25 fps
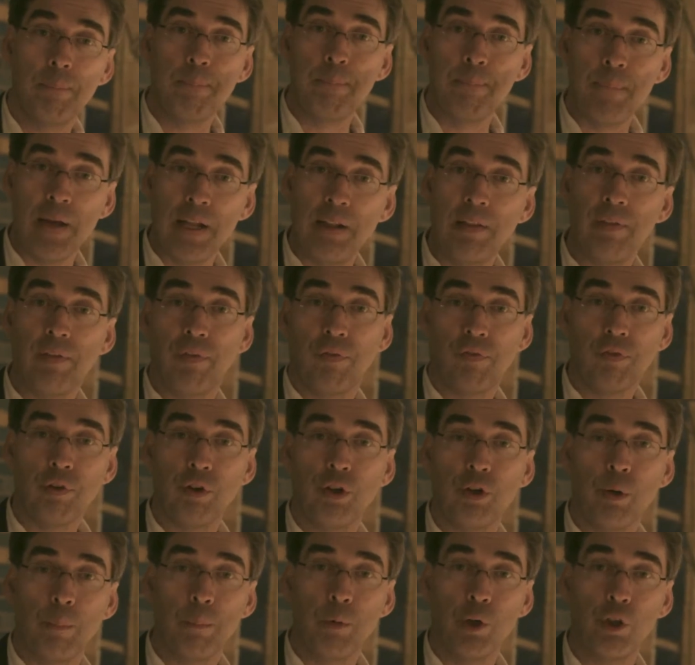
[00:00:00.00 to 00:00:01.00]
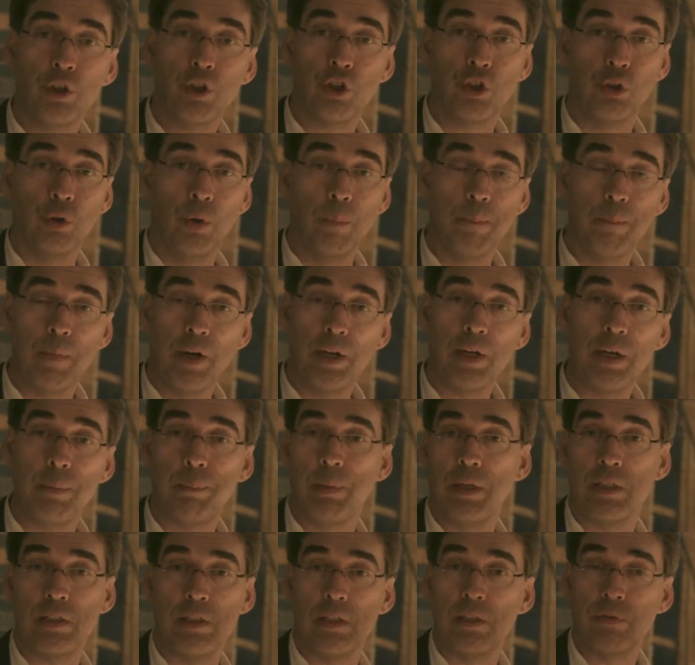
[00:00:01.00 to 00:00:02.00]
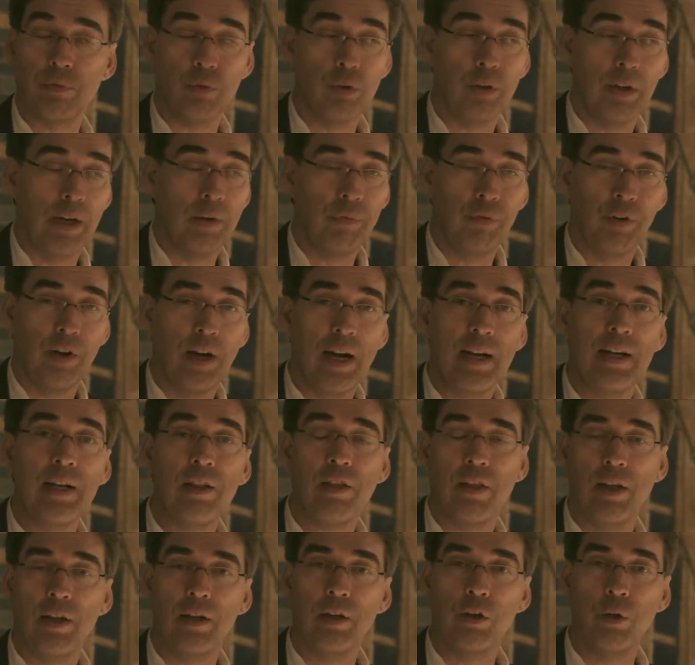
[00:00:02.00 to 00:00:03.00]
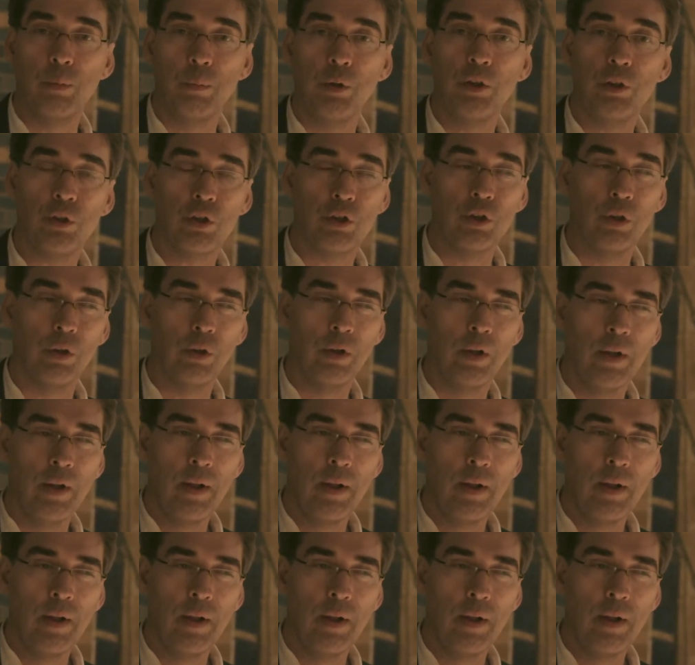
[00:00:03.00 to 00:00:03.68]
meant for commercial money business, for anything commercial.